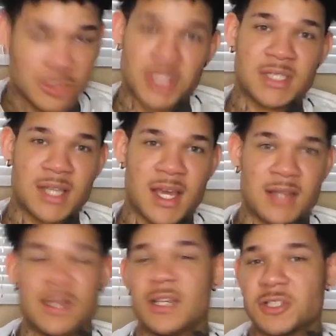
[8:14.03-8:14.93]
Just
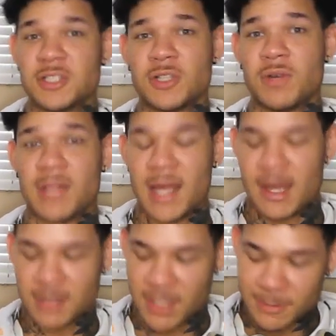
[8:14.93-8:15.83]
saying, just throwing that
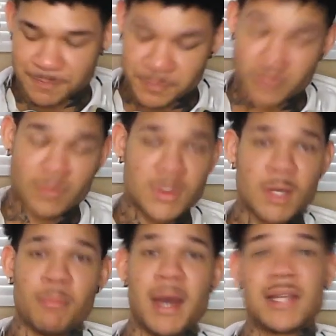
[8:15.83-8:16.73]
out there.
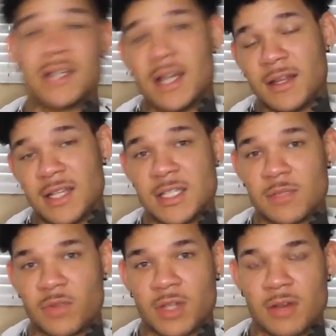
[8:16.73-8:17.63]
But this
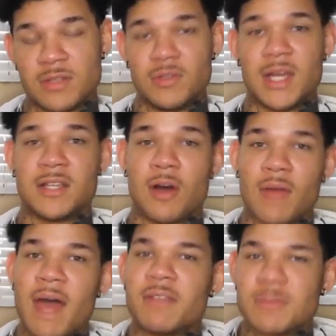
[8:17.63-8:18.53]
is for those of you that
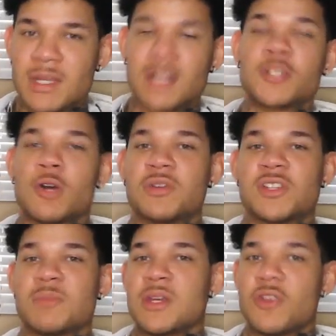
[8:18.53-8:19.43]
don't have as many controllers
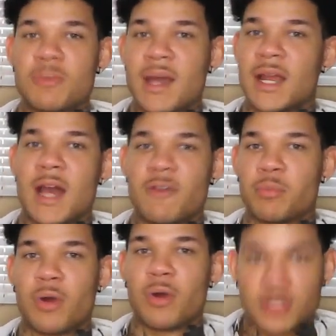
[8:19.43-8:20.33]
as me, or you might not have a
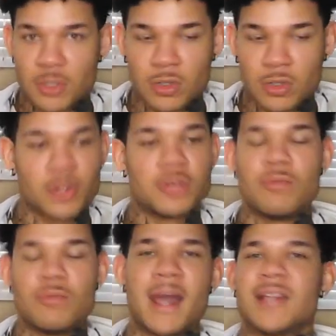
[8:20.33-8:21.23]
pro controller, or you
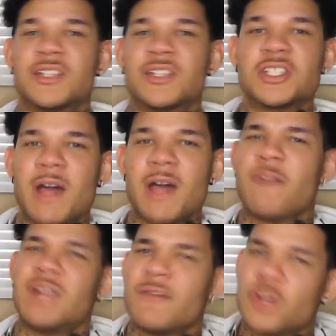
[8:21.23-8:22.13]
might just have
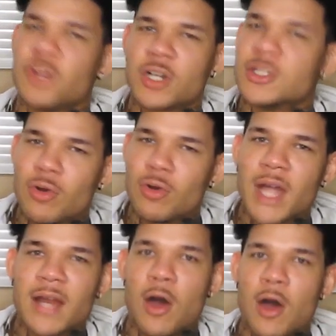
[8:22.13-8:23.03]
left your
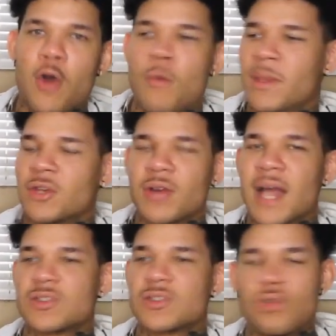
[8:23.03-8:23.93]
controller at home and you're
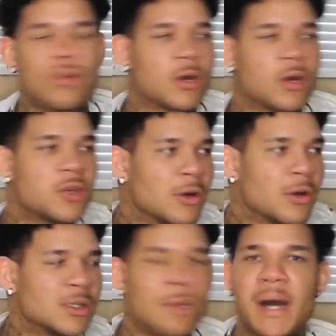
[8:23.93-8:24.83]
at school or you're
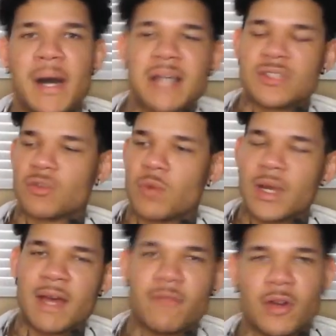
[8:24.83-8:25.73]
on the bus or
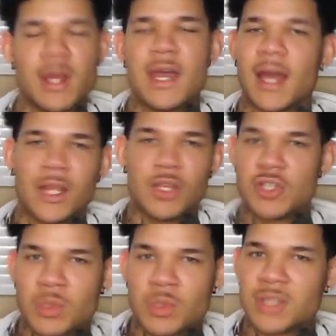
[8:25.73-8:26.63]
whatever, and you
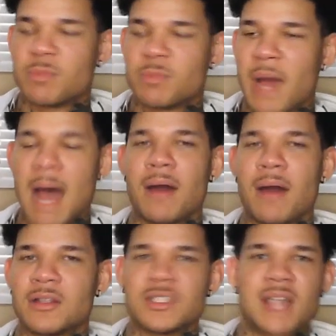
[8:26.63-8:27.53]
just want to just pop out
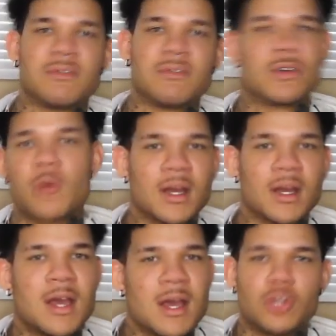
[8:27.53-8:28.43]
and just have a quick
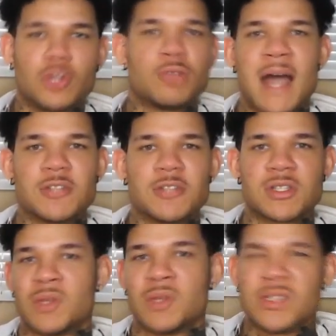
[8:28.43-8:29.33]
little match with
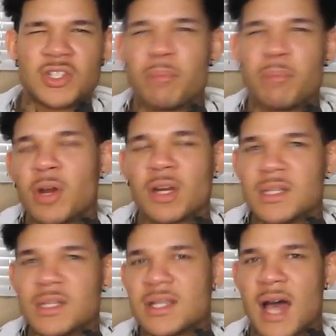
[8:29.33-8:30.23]
someone just to burn up
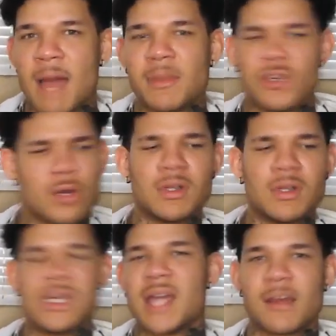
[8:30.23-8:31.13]
the time and you don't
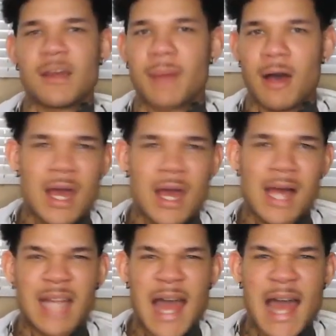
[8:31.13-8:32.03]
really care about
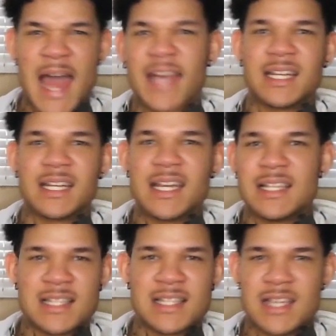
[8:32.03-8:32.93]
lag and
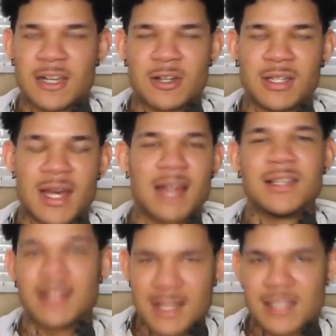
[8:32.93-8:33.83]
latency and all that,
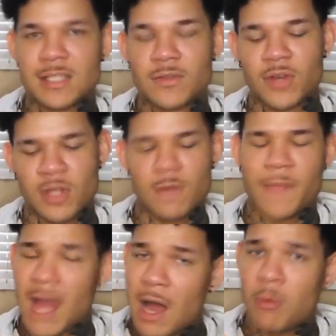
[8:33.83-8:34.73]
then this is for you.
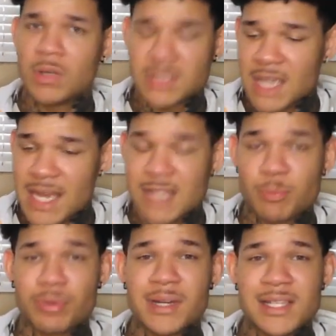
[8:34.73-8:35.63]
Now, I will say it's
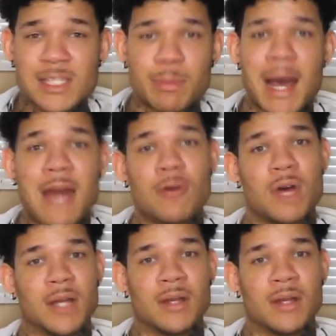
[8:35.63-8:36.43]
pretty spot on.